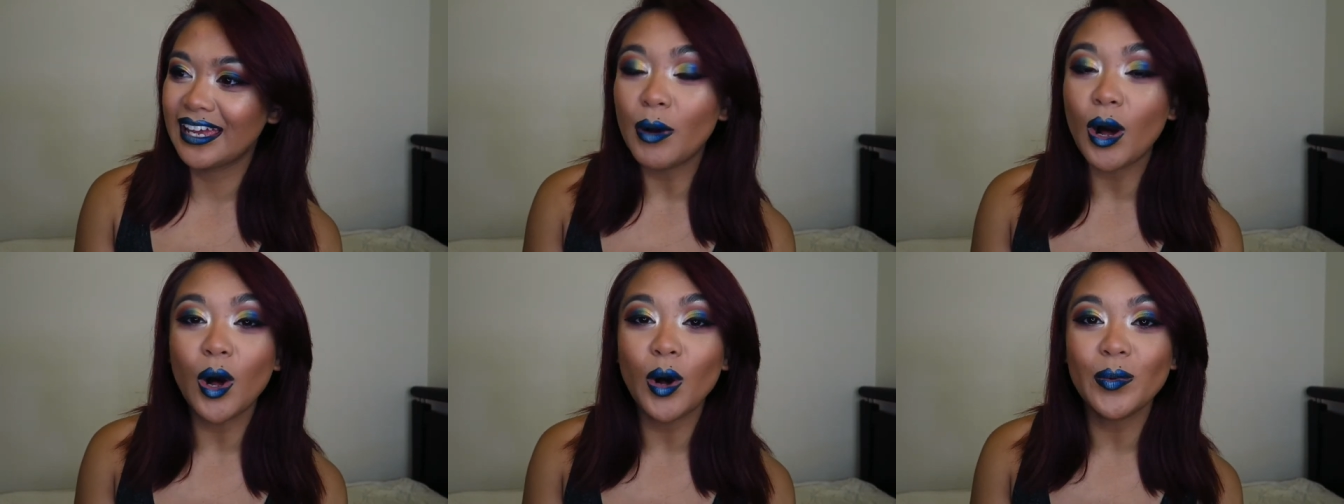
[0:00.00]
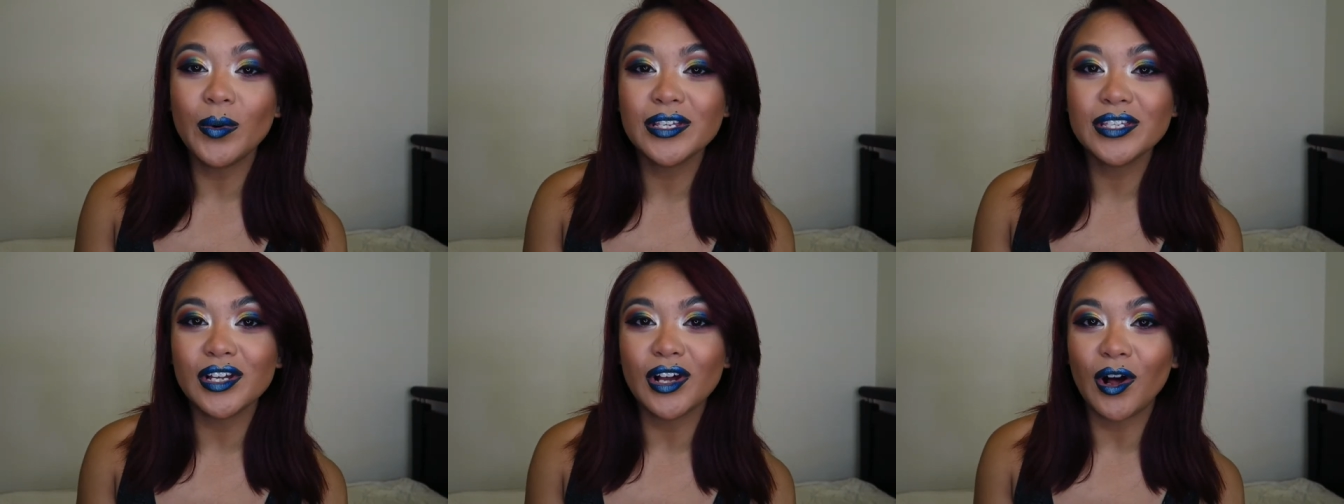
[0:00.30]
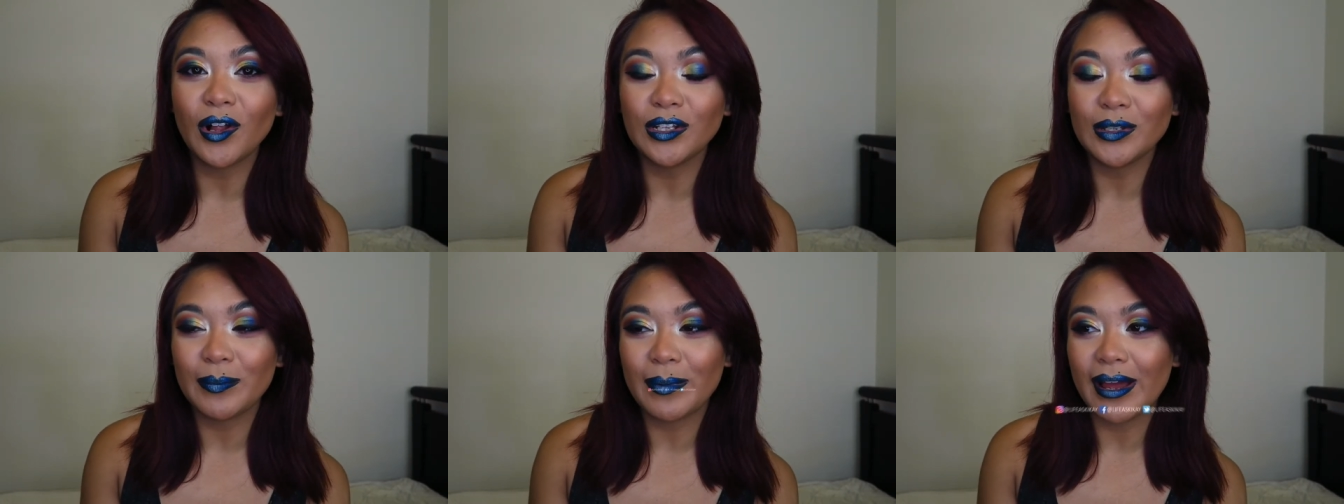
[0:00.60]
I'm always
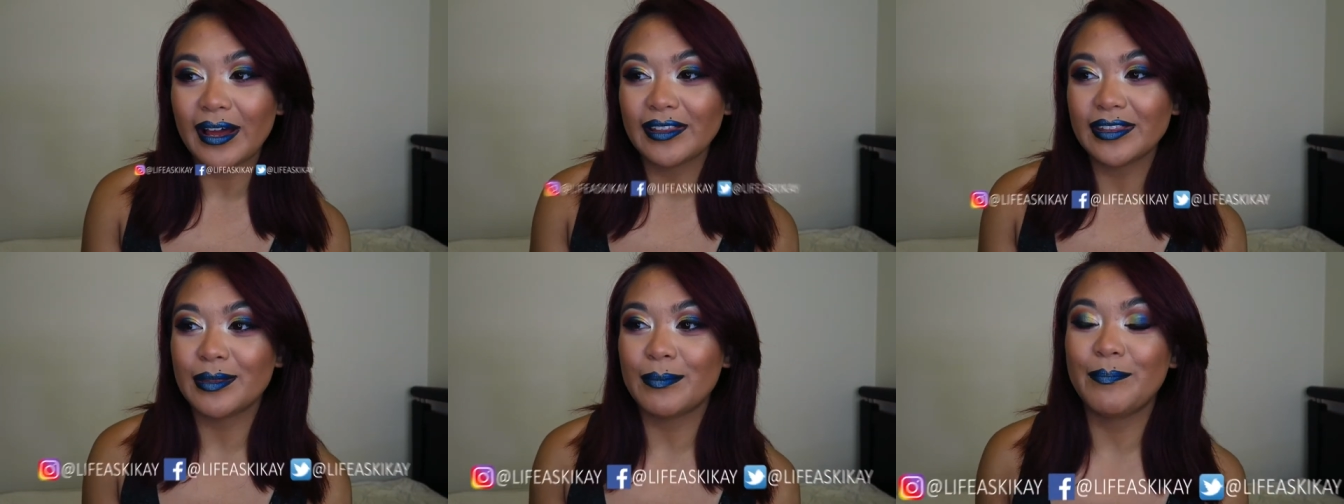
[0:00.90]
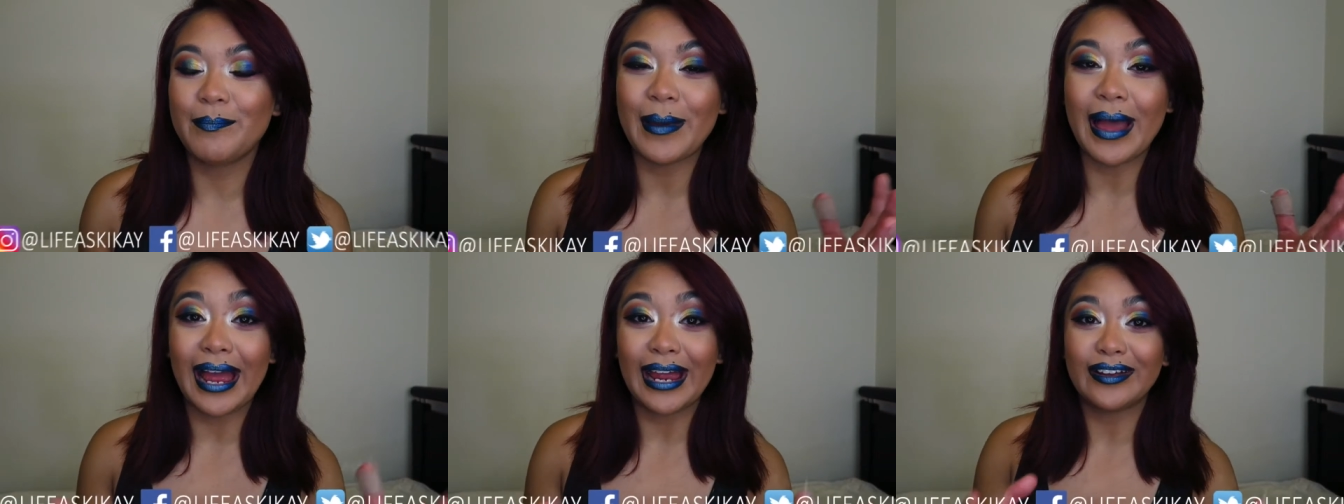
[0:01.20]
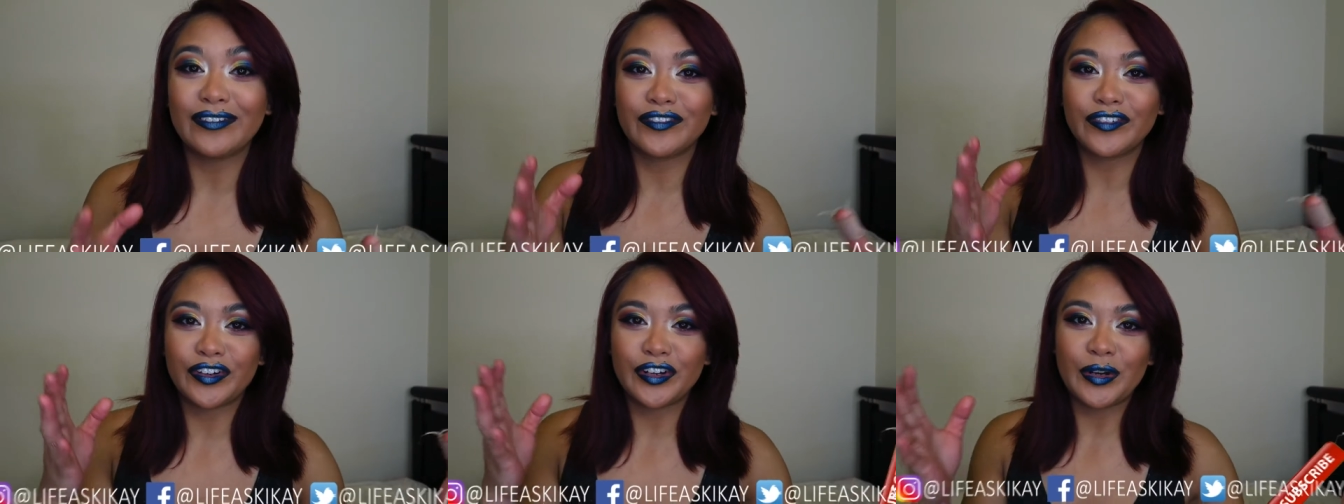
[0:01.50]
all about the
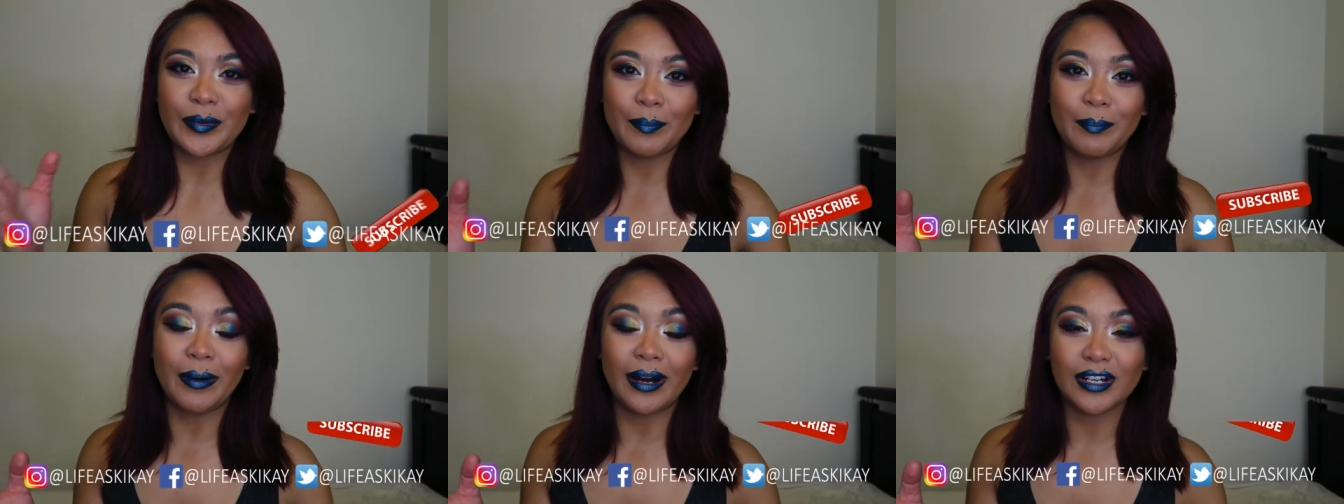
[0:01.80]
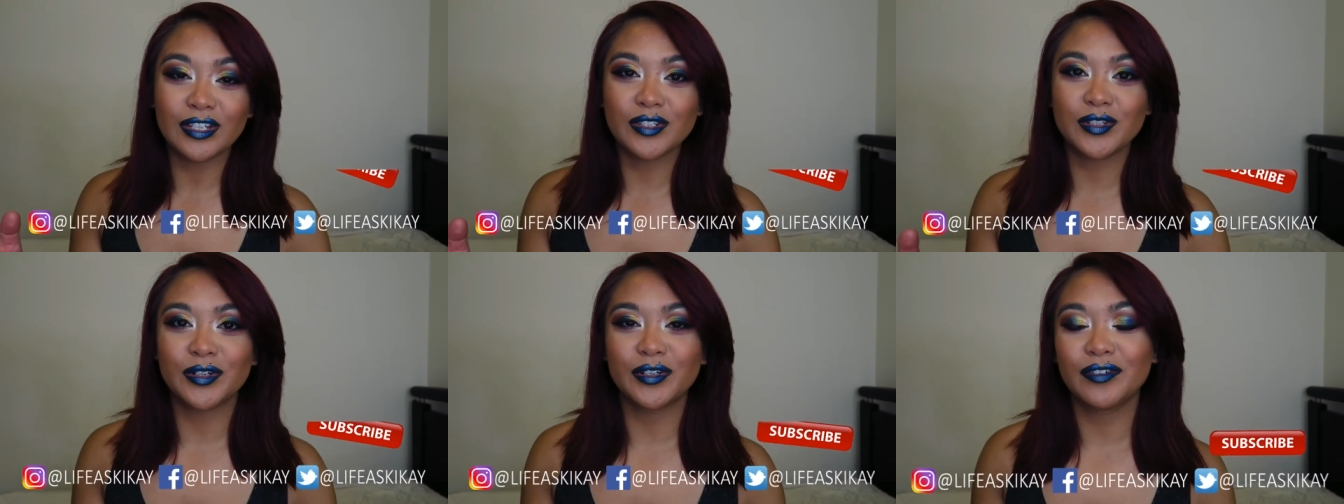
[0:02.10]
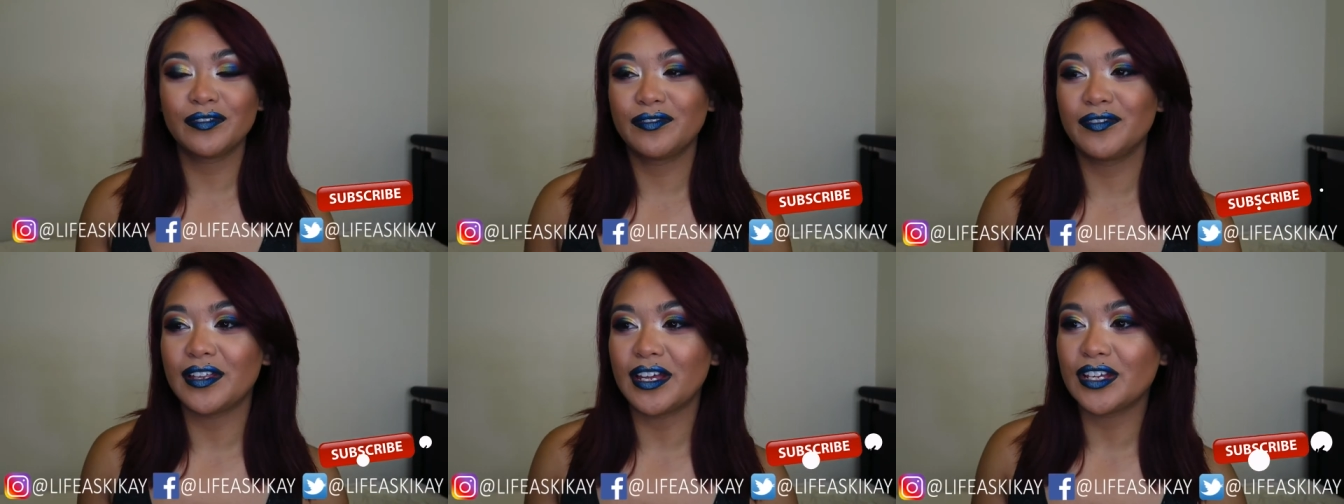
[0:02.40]
bang for your buck sort
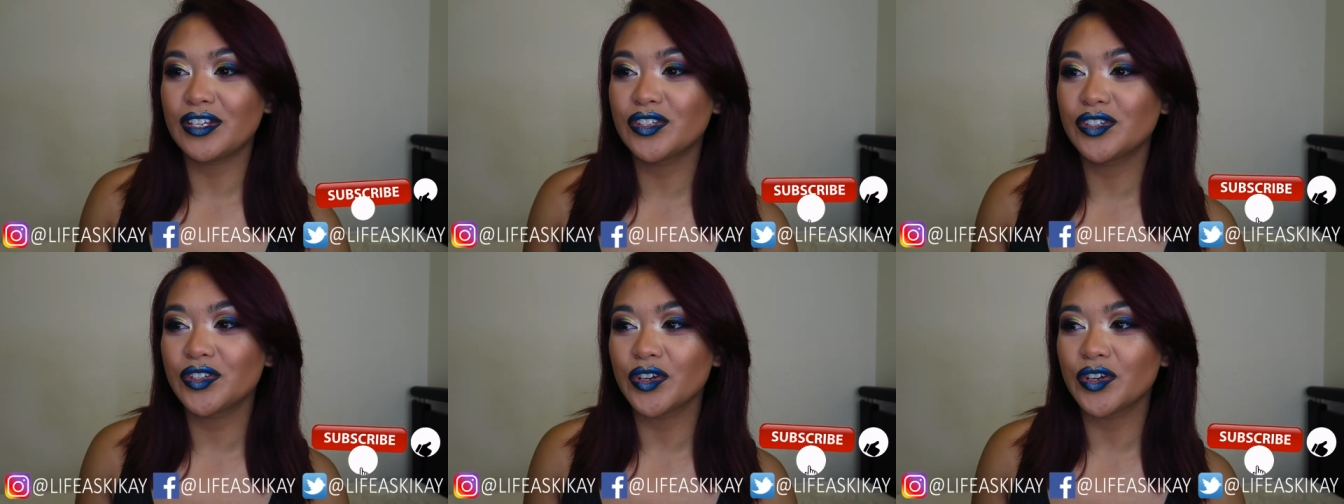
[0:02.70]
of thing,